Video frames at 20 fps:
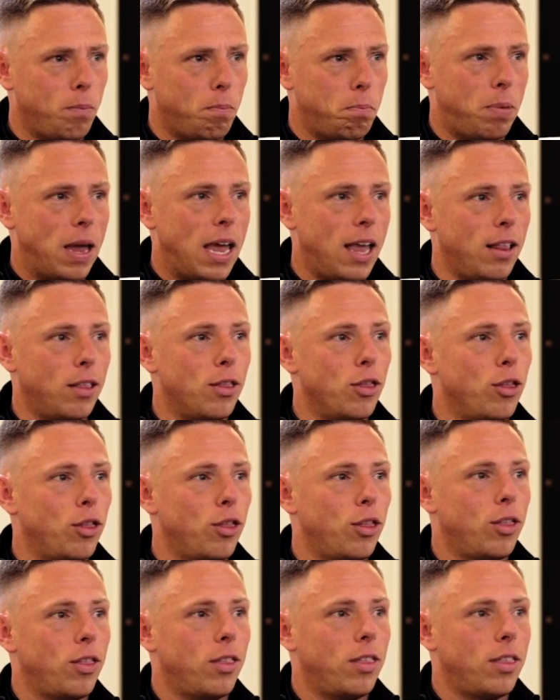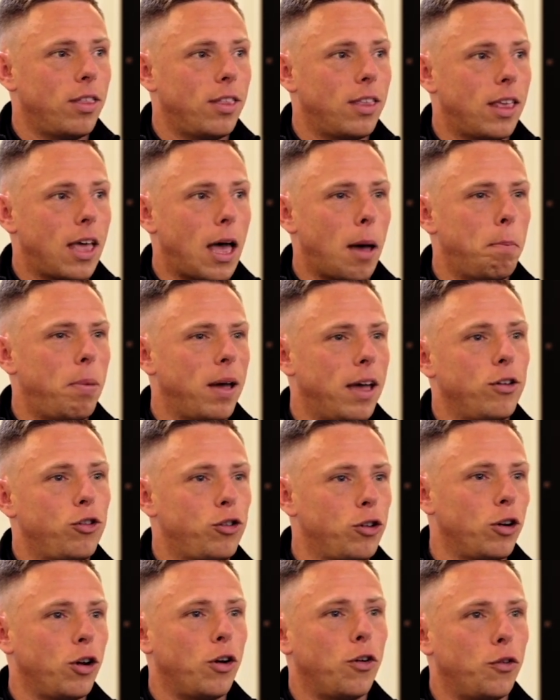paint a
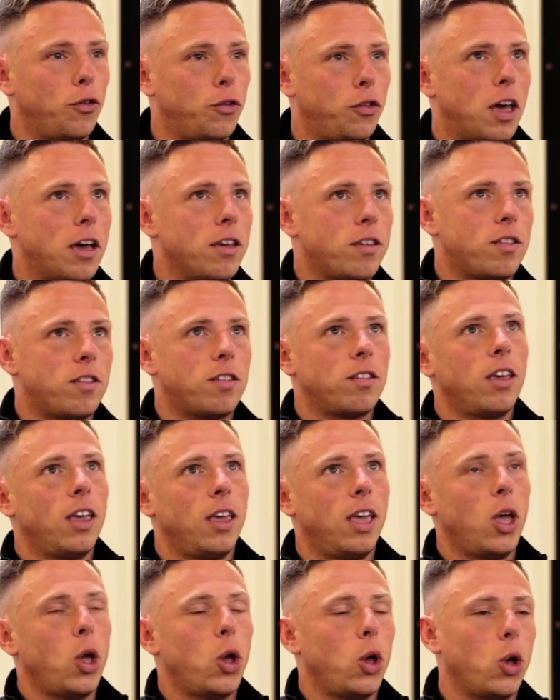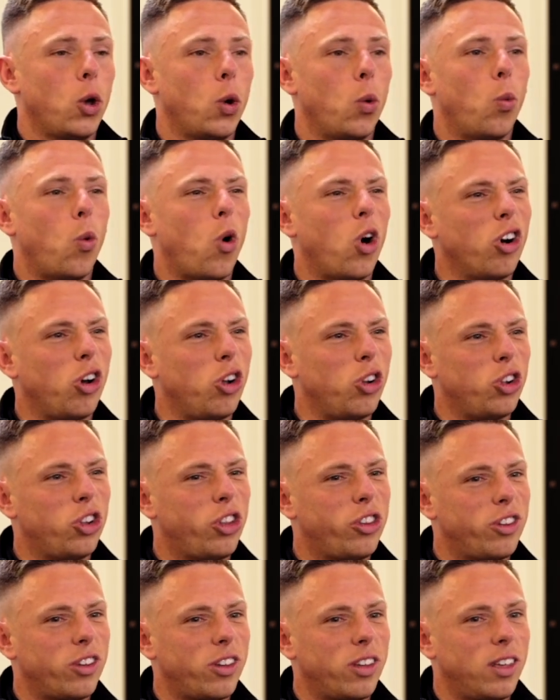picture of this
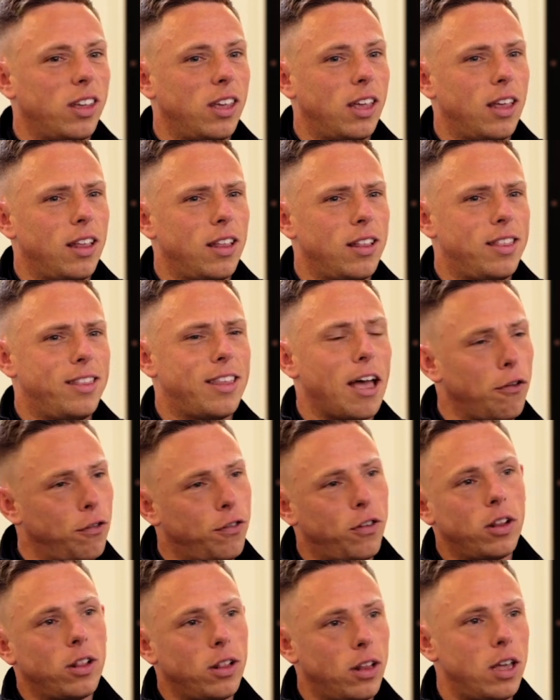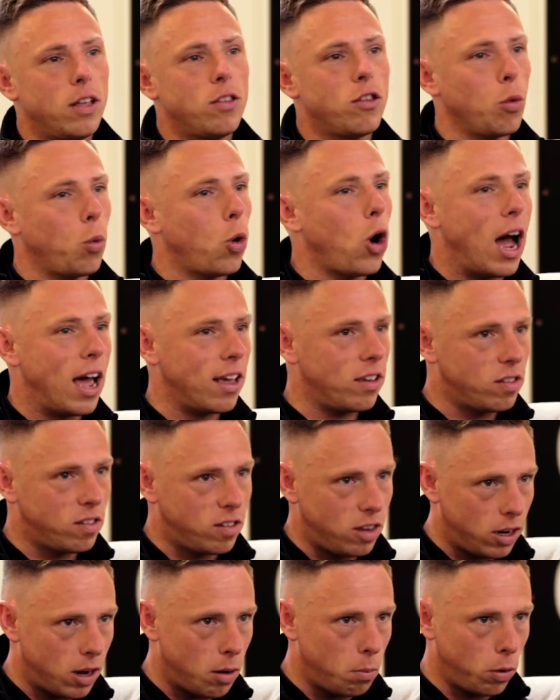world differently to what I've
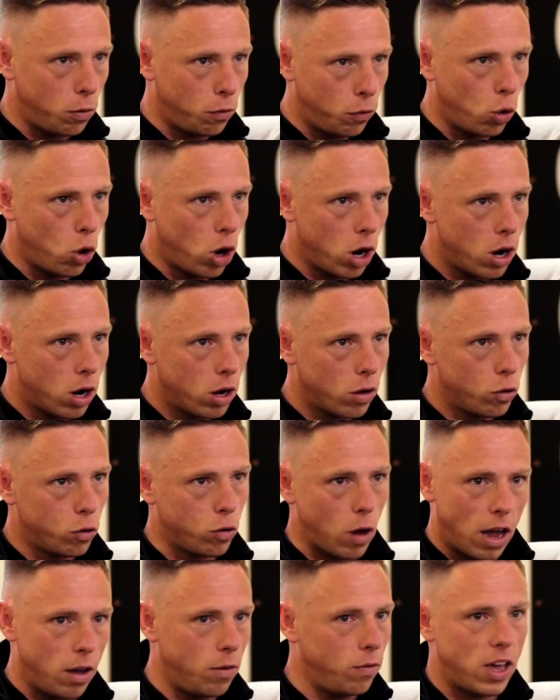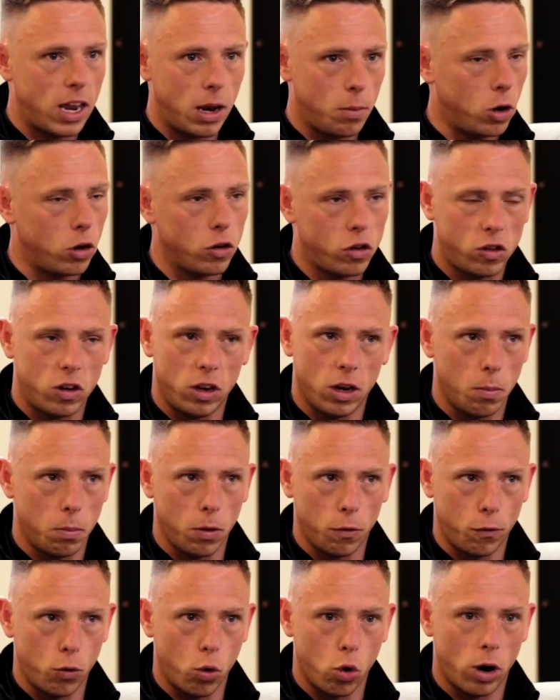seen it before. So I very much seen it
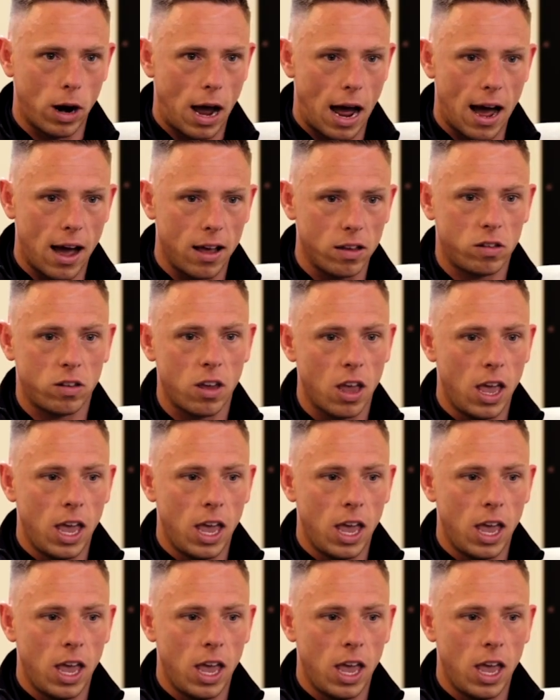before as